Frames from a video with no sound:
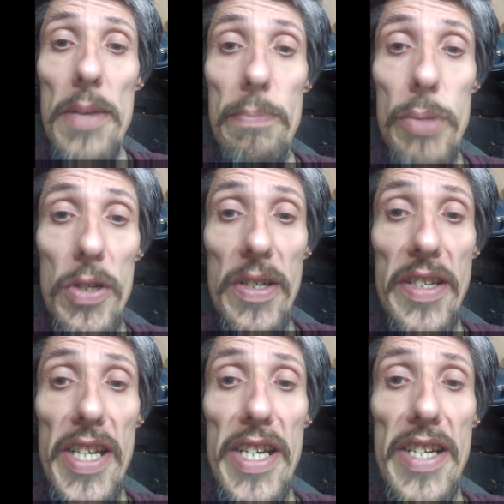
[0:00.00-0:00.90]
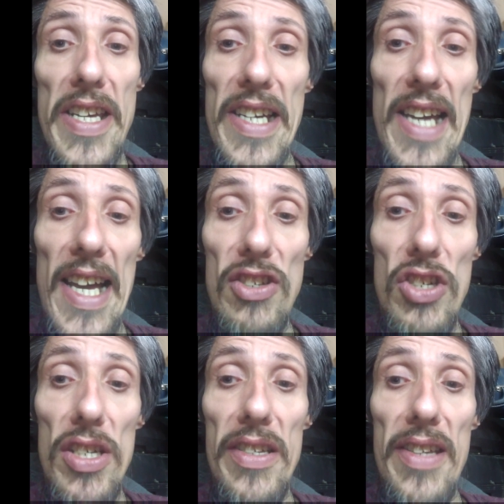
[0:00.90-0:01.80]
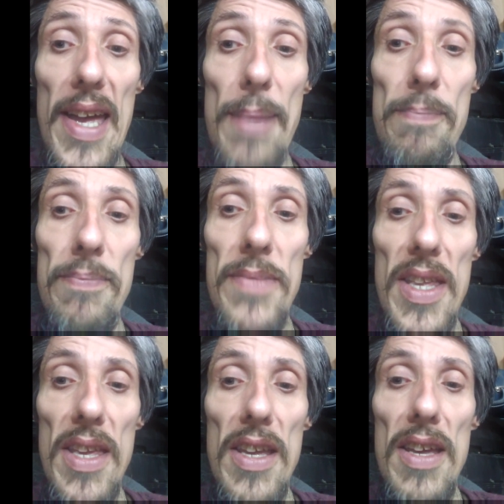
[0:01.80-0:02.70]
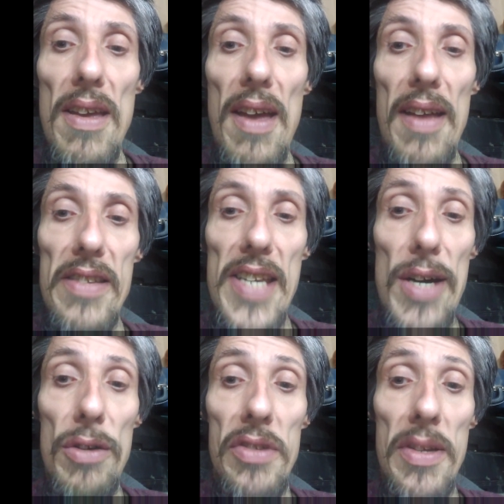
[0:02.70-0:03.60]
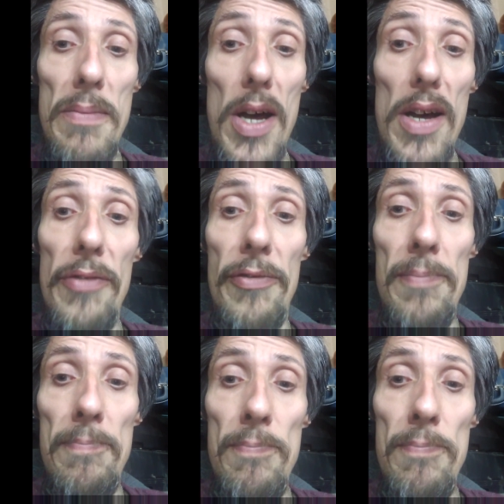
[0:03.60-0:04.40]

but Dee Dee catches him and tells him off.